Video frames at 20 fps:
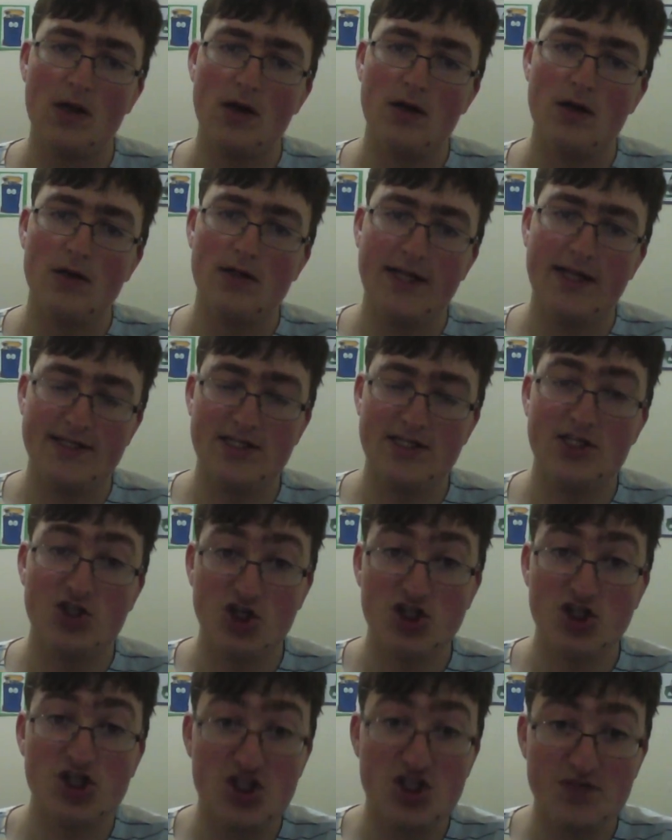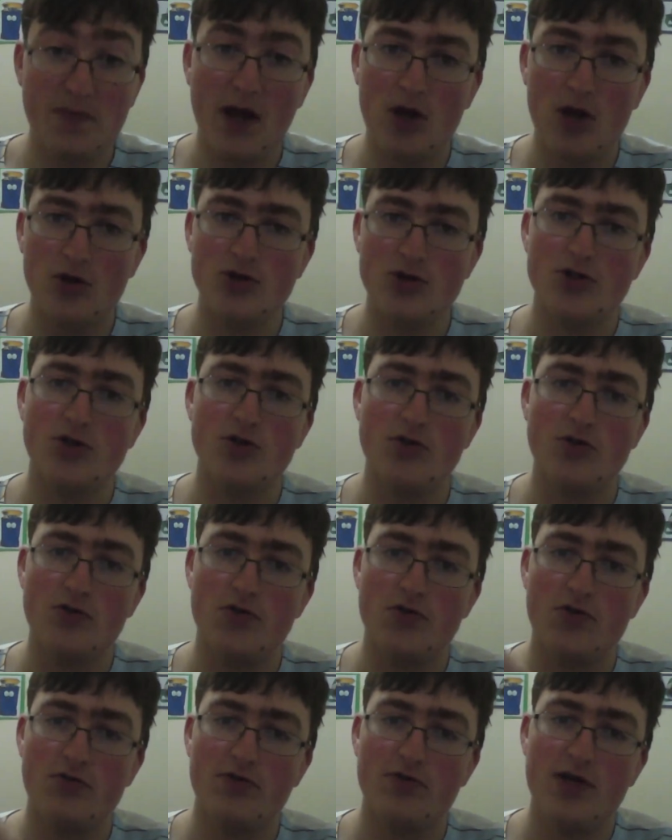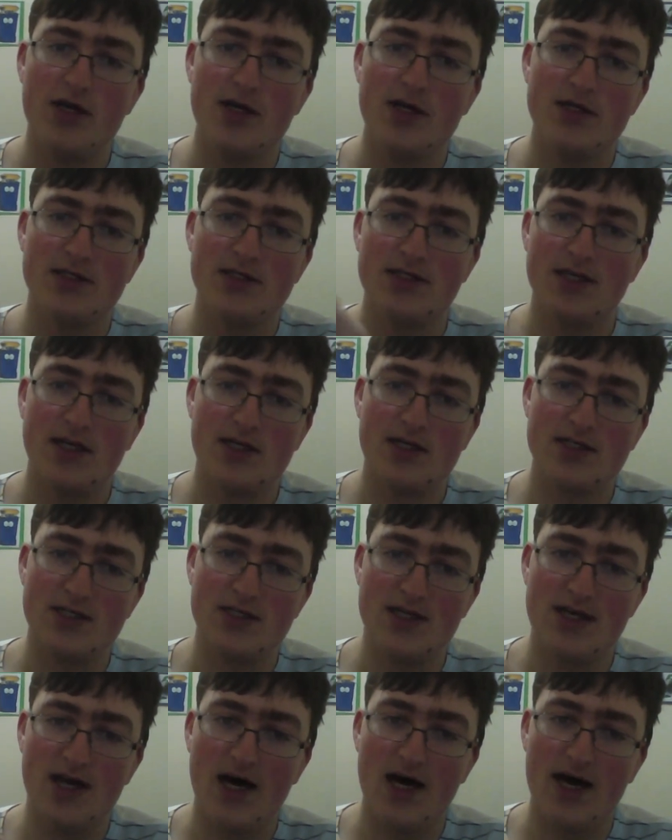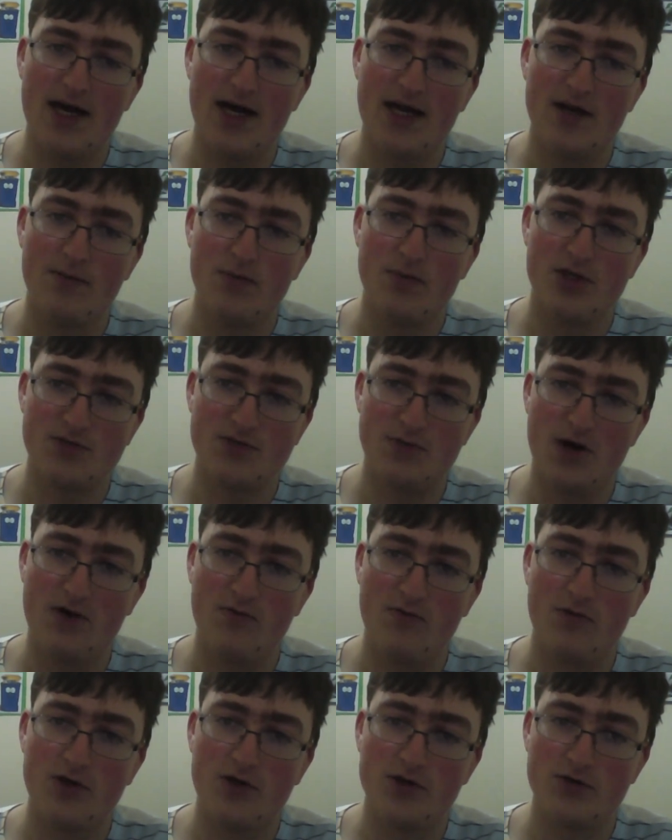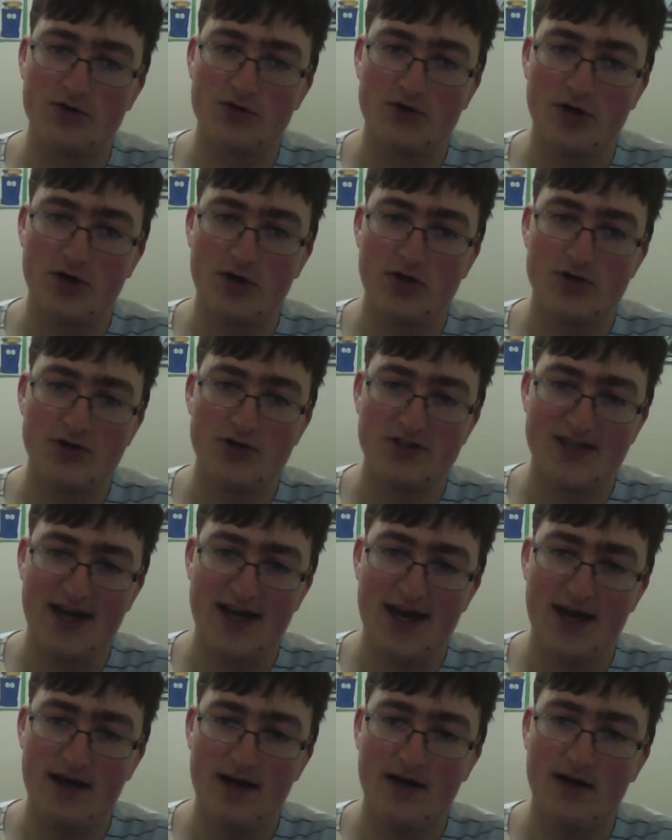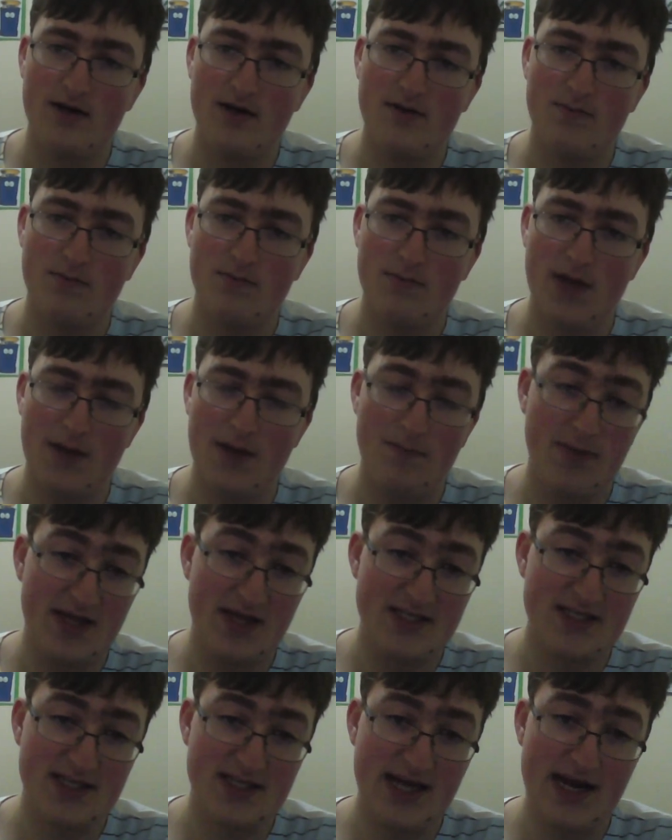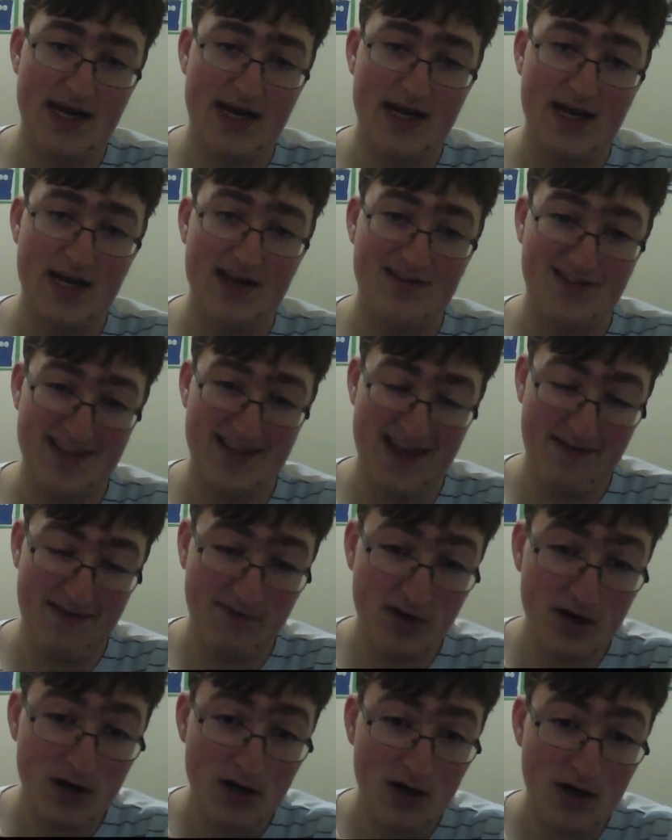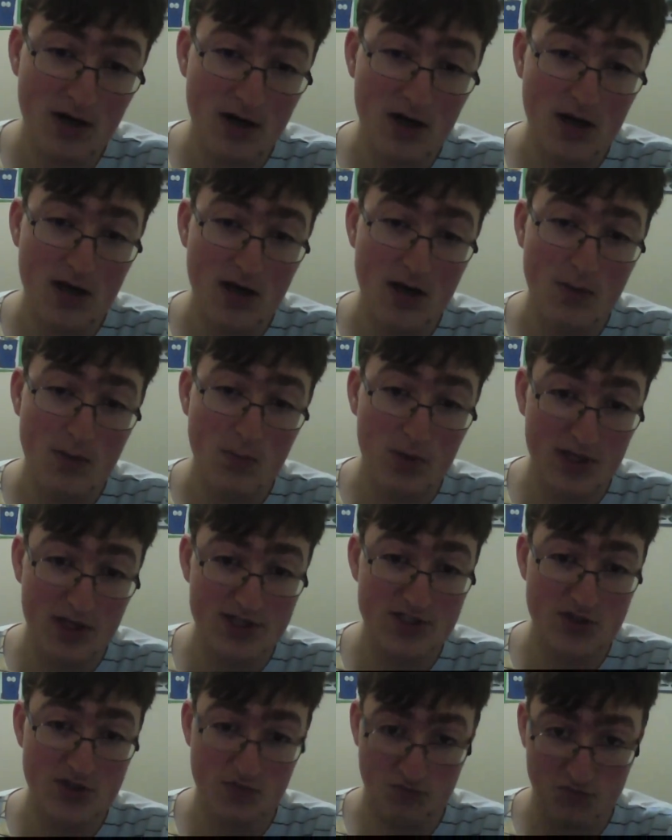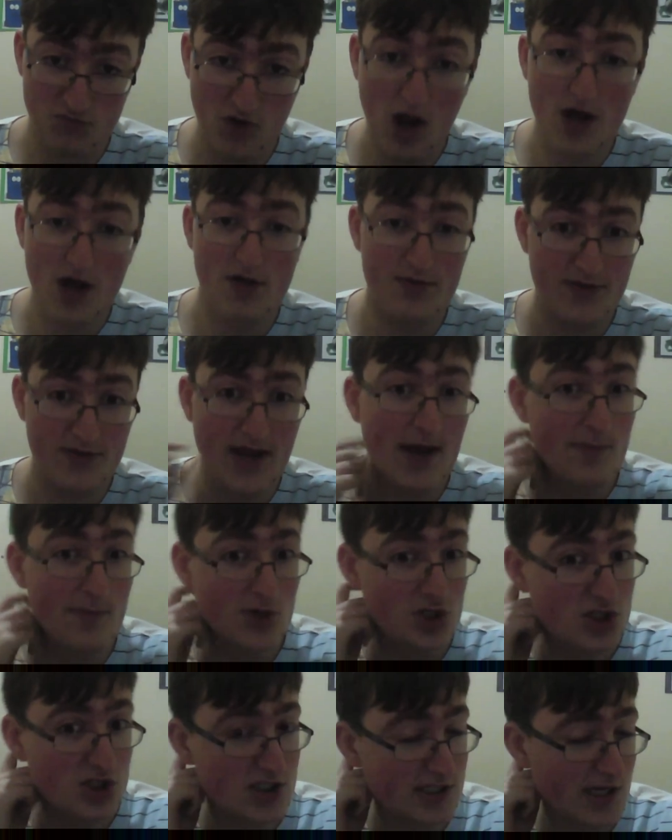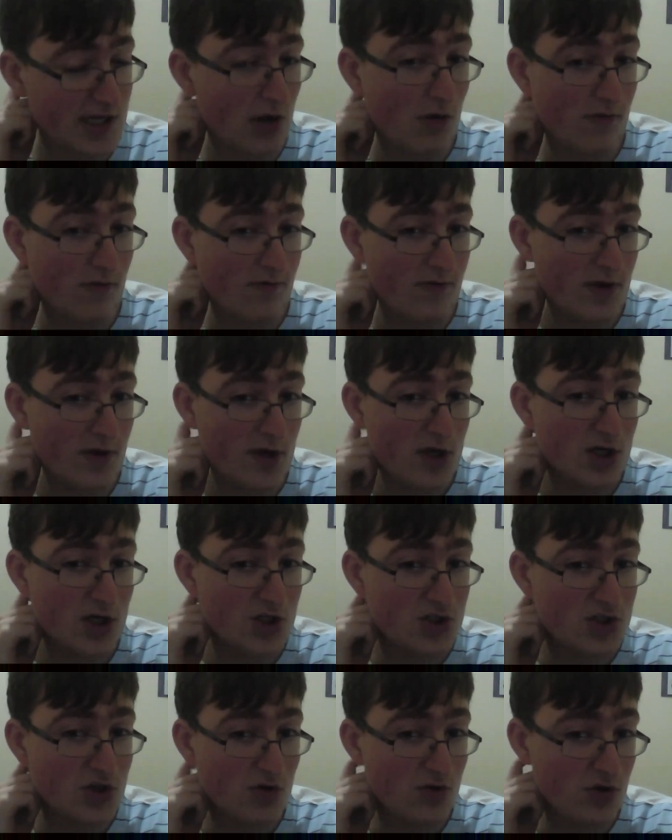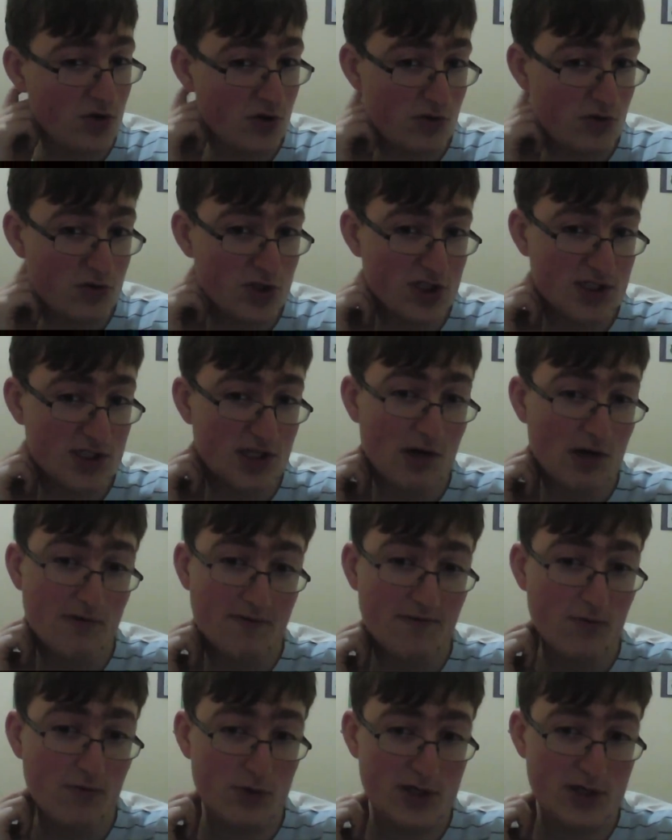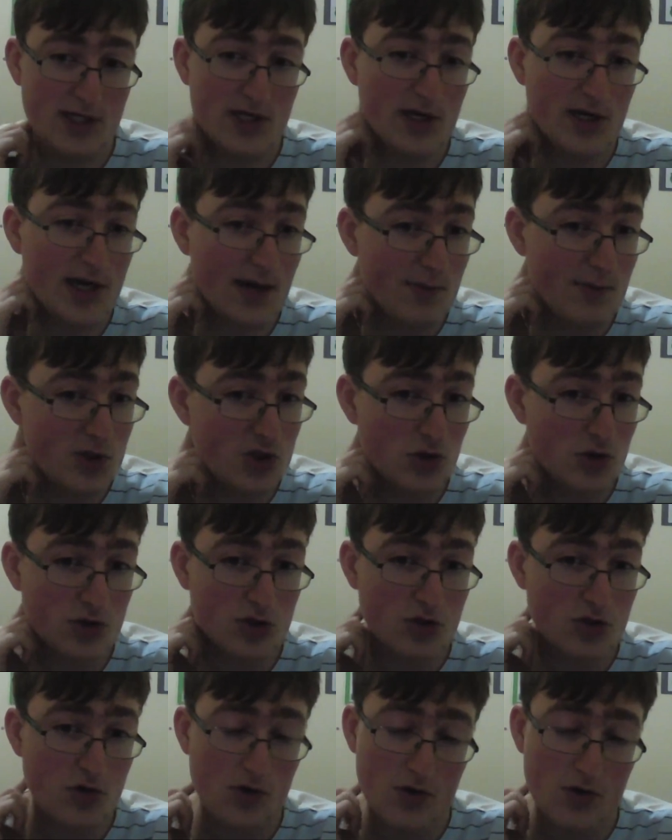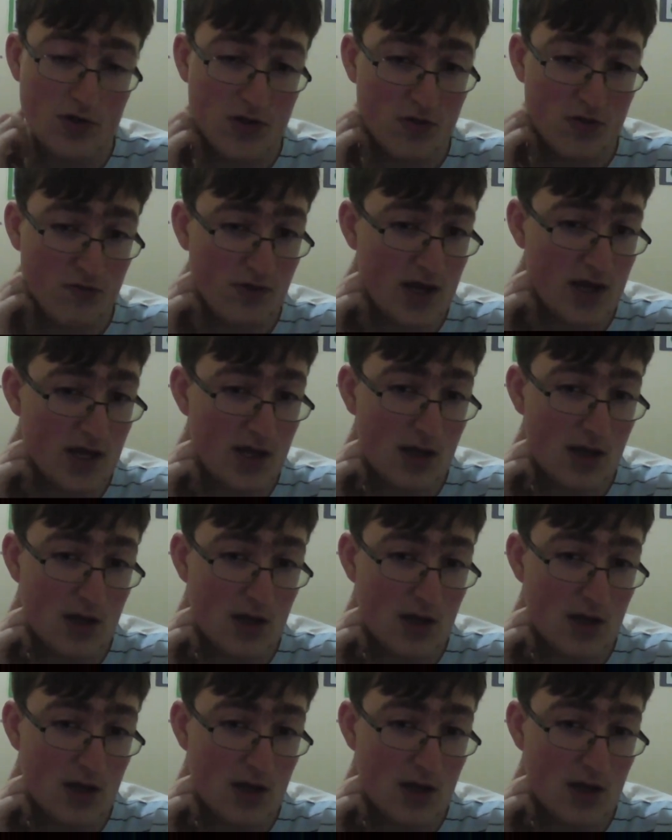let's see, just the spells do 3, 6, 9, plus Power of the Wild triggers a 10, and base attack, 11, plus the Wrath damage itself. So you just dealt 14 damage on turn 3